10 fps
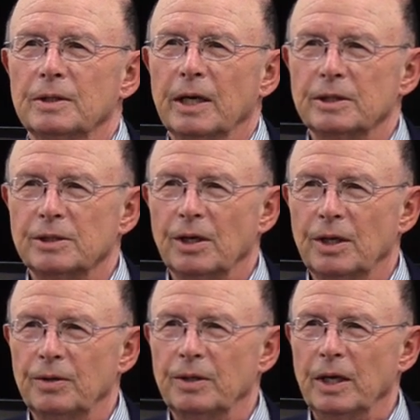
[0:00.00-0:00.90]
test to
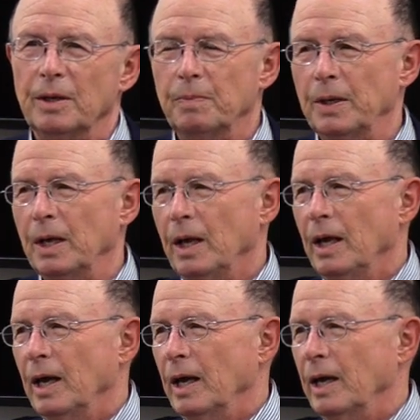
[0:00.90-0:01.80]
undertake, but
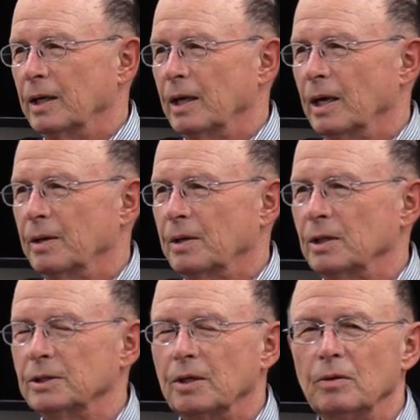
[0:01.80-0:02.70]
because it,